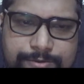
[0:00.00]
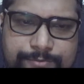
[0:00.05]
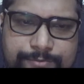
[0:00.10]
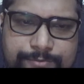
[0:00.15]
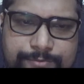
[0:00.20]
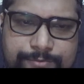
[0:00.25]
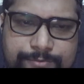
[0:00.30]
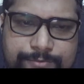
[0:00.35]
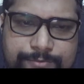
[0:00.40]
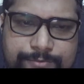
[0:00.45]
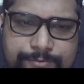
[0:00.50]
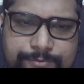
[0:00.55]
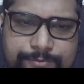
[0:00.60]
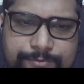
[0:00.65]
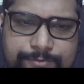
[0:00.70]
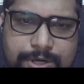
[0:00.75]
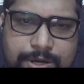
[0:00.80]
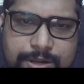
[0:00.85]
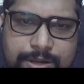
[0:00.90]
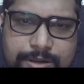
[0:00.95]
we can use
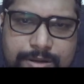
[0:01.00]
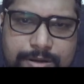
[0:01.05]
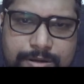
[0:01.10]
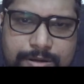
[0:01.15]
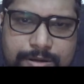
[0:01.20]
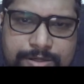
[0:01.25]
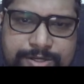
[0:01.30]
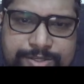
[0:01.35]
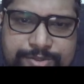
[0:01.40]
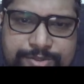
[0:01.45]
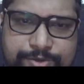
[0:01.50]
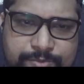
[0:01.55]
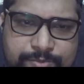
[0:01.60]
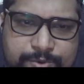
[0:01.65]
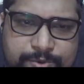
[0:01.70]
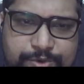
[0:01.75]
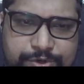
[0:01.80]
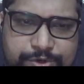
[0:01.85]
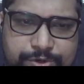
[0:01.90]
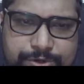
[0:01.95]
car
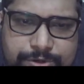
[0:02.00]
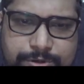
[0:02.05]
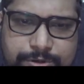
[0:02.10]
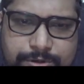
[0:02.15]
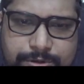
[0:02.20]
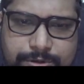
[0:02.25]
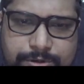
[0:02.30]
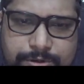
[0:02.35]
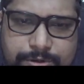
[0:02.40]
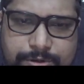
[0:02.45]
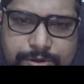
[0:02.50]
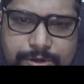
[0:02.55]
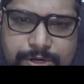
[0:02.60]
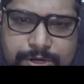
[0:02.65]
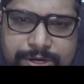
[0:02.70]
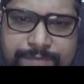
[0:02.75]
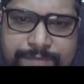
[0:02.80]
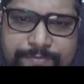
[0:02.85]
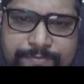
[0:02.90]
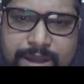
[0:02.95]
distribution
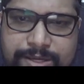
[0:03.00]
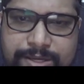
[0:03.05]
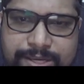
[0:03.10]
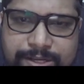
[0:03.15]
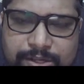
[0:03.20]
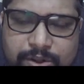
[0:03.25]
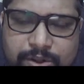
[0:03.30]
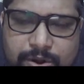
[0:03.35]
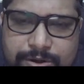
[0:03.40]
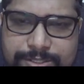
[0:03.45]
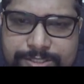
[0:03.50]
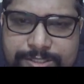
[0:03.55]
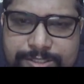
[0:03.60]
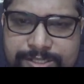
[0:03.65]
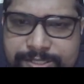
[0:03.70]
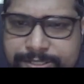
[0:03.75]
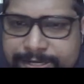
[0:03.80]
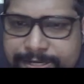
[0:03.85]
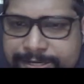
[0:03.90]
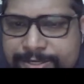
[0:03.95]
in parking lots
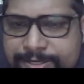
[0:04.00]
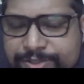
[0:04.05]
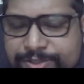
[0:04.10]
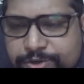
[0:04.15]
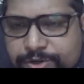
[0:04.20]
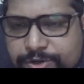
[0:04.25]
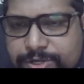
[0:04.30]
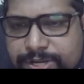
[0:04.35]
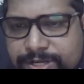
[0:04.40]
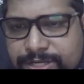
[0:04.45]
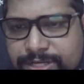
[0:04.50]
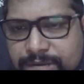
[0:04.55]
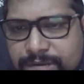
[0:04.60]
near industrial and